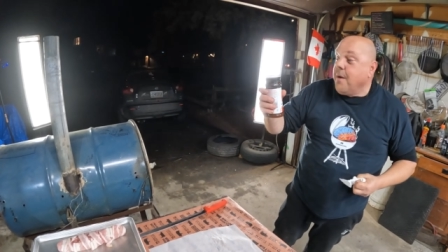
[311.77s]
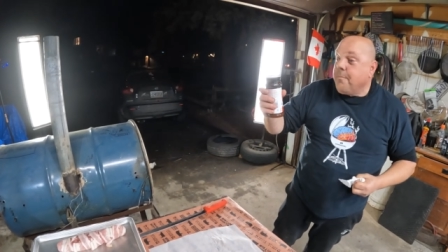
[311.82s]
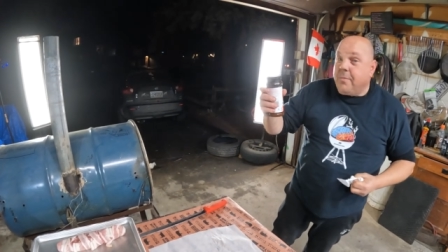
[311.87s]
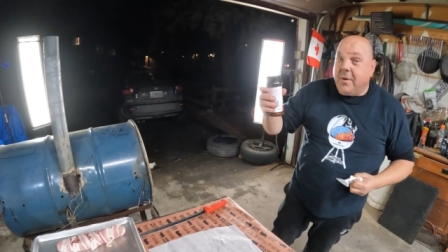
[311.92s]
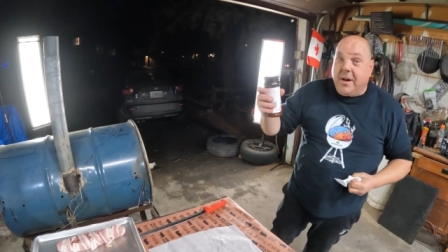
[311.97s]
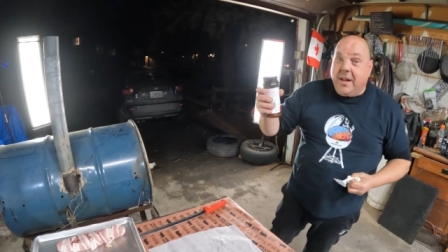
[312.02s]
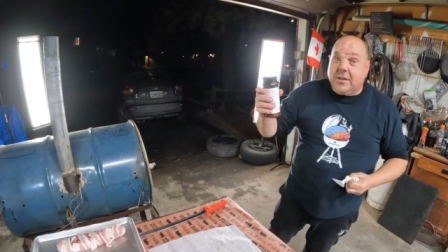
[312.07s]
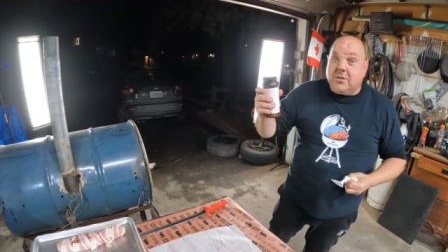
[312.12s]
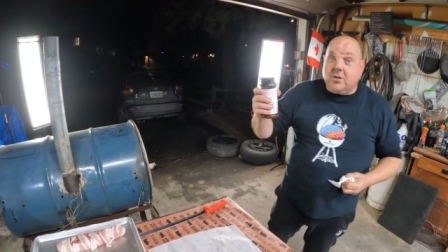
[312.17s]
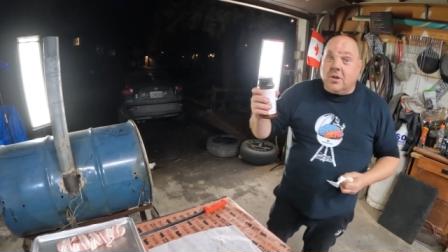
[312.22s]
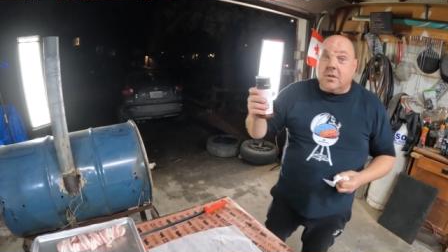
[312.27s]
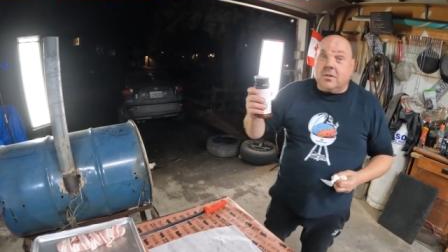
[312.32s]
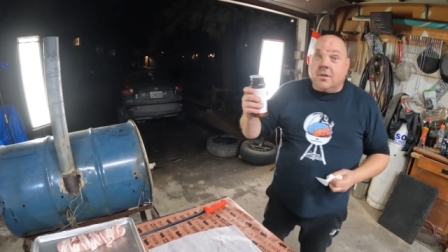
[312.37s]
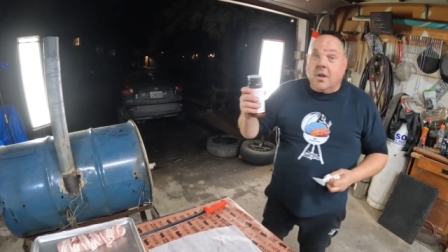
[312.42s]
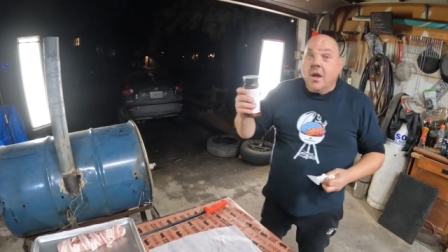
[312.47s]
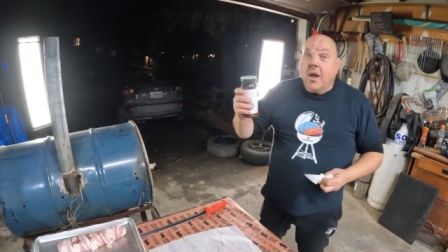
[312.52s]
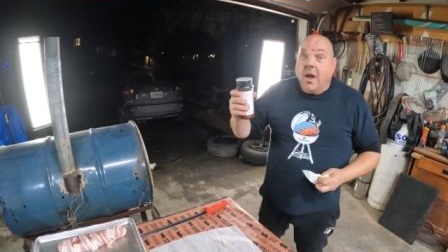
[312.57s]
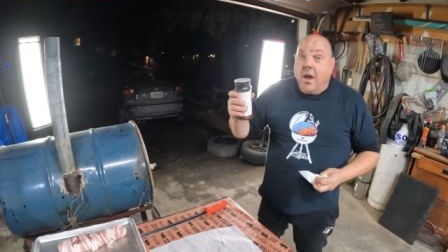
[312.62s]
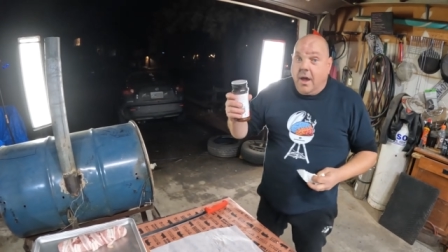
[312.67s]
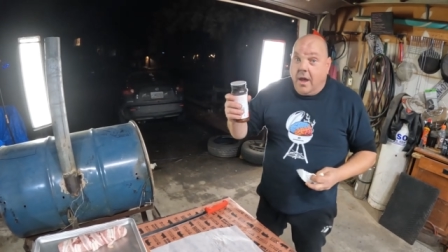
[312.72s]
But it
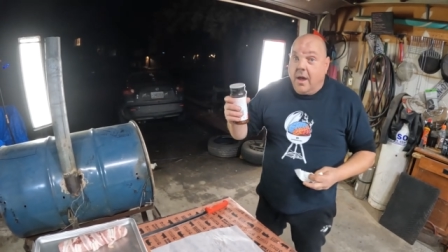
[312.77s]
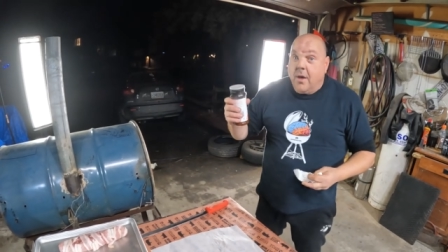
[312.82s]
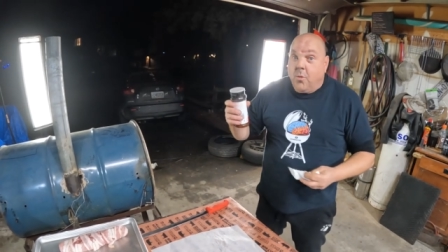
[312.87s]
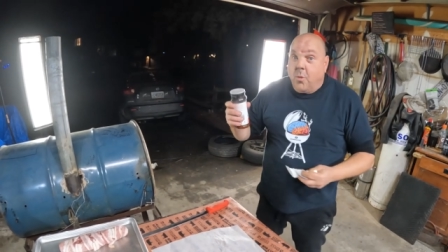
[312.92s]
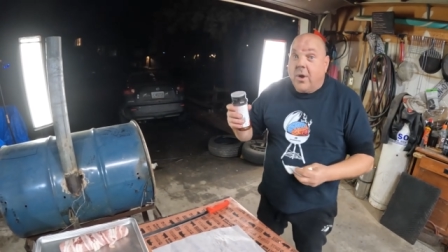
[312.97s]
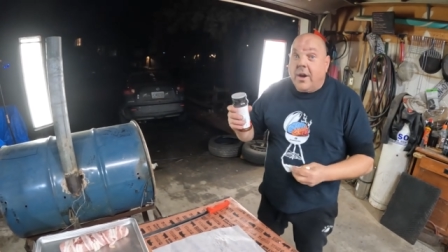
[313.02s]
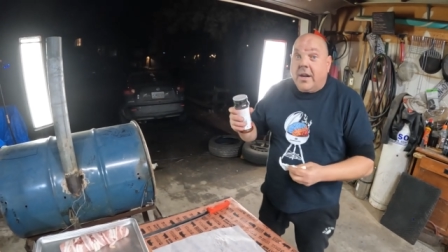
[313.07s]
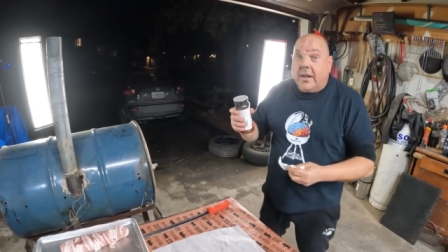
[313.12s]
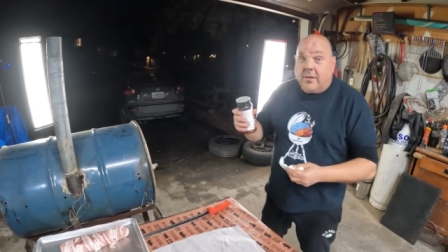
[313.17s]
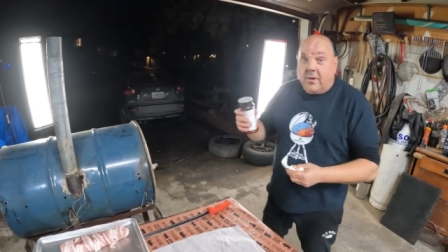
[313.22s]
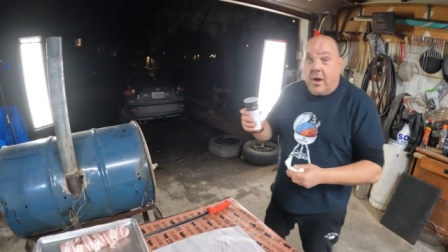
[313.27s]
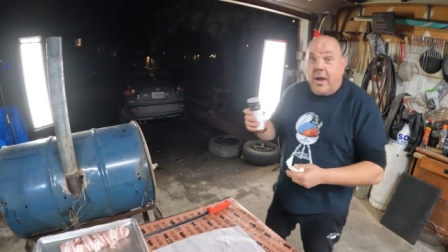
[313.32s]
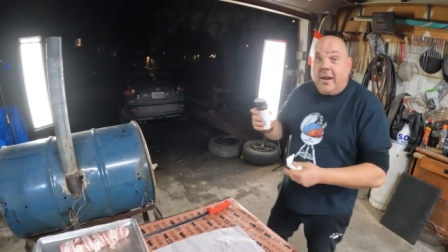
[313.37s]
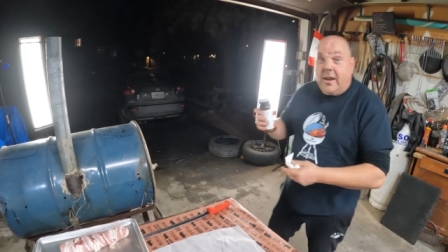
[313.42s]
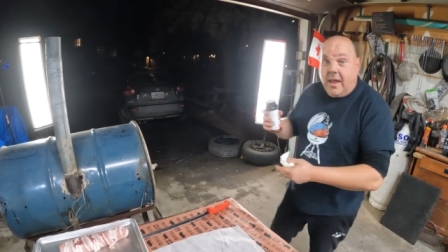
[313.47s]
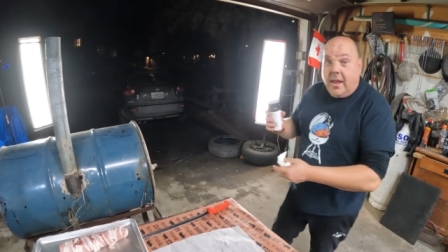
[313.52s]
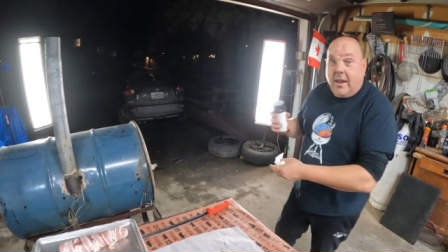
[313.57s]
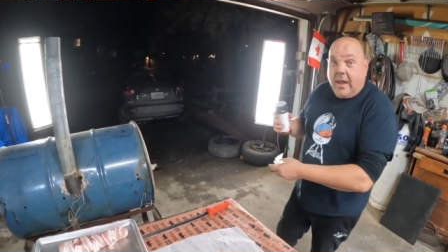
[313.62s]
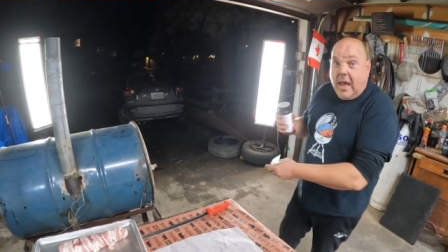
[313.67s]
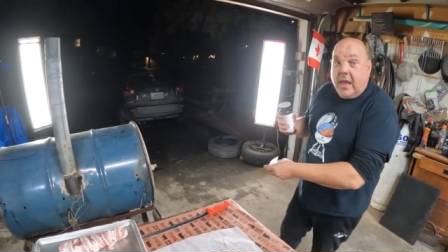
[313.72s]
just, what it
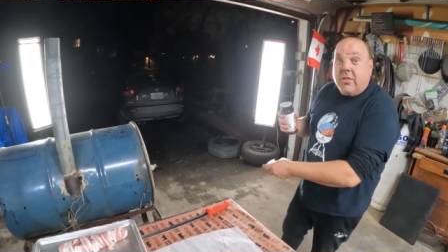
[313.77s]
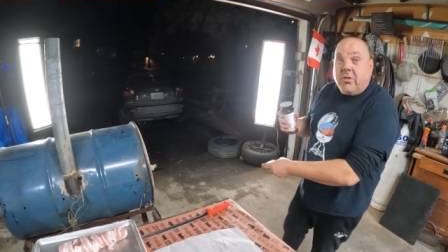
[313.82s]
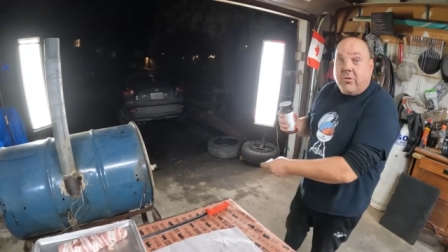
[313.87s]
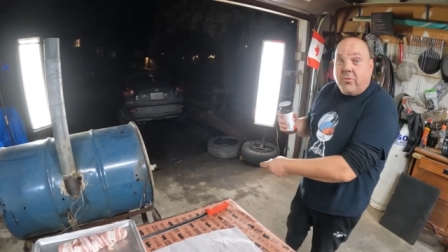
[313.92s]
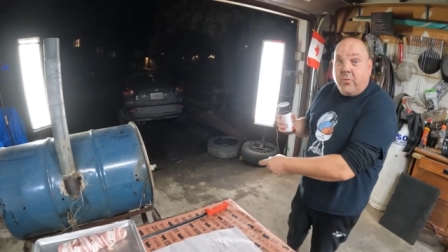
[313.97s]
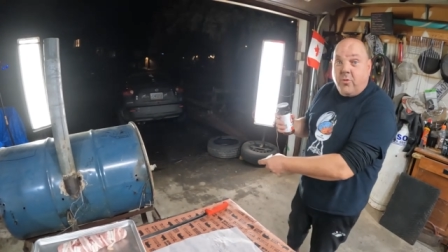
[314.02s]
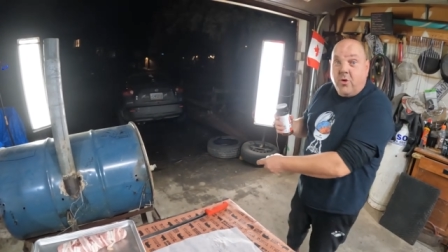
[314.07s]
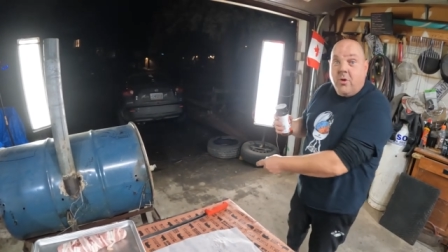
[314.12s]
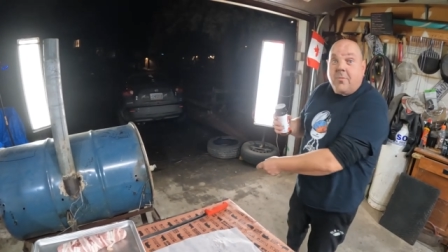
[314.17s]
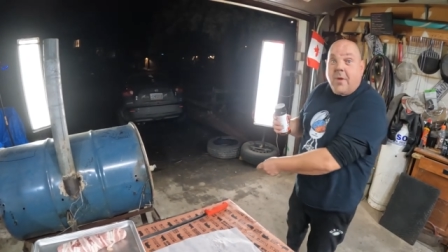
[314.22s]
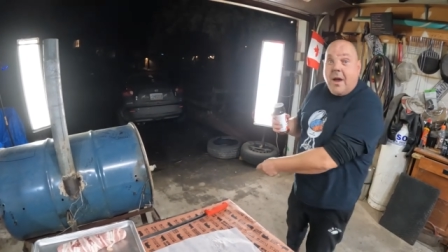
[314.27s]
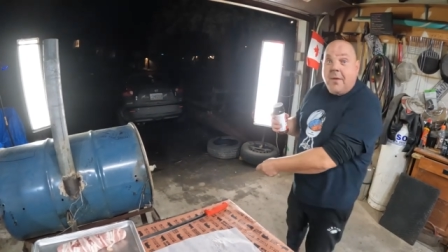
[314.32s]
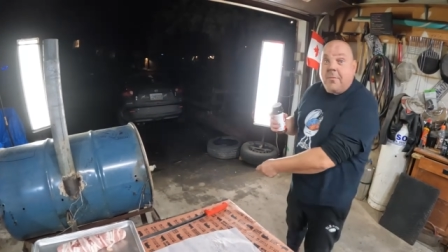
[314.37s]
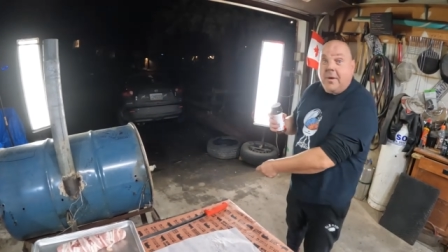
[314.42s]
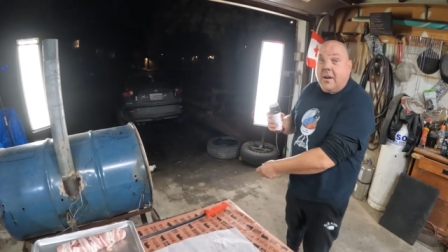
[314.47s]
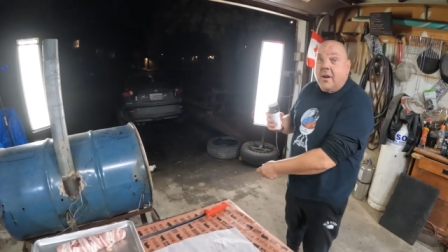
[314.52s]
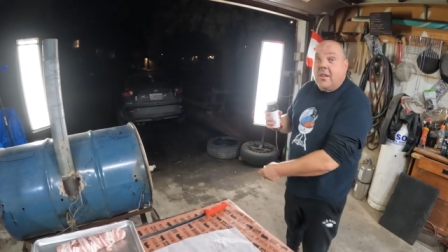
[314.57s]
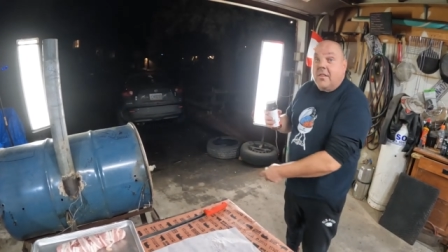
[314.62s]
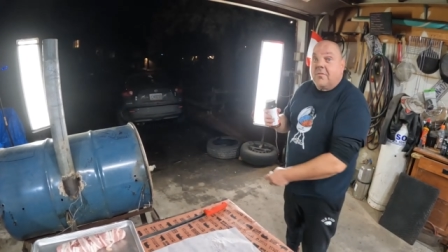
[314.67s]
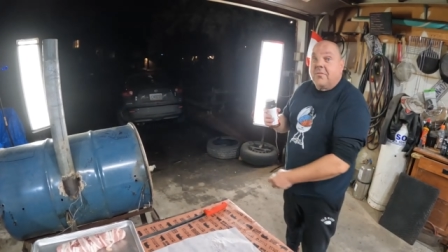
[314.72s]
did, it threw my
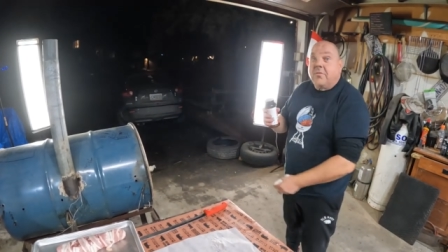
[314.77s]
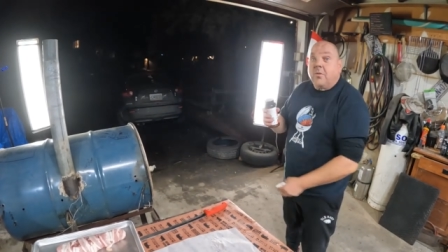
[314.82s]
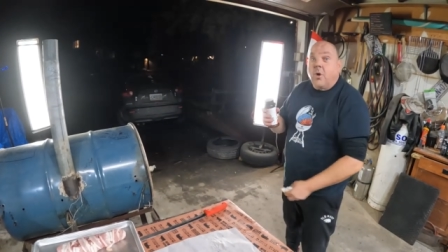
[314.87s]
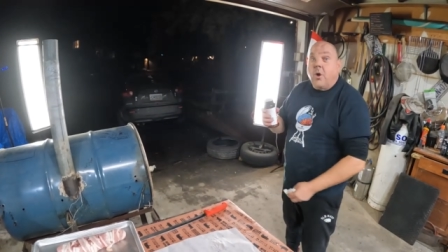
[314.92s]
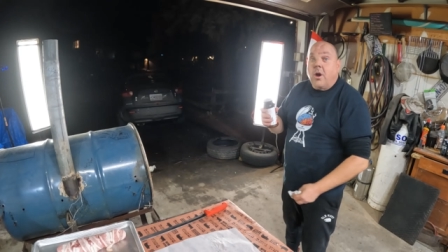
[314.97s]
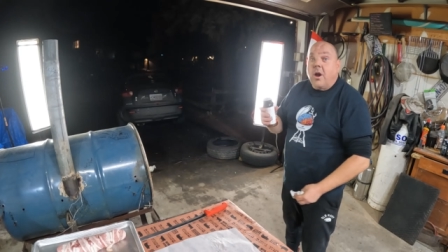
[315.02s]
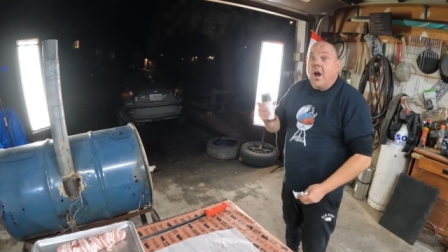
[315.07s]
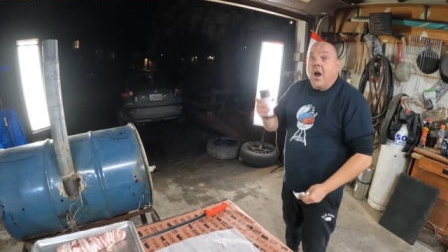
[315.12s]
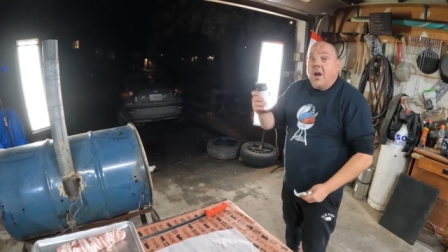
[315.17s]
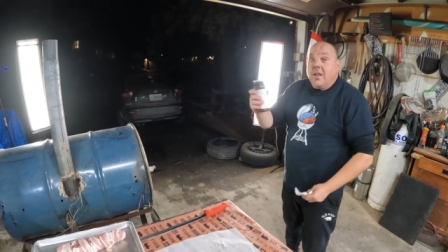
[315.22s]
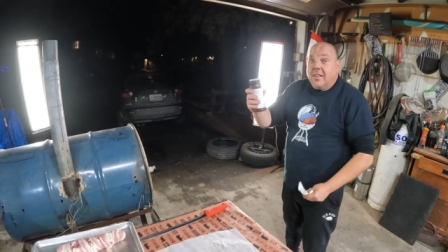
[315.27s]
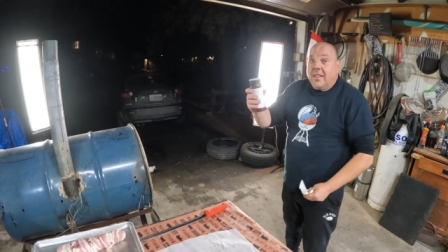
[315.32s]
meat on the floor.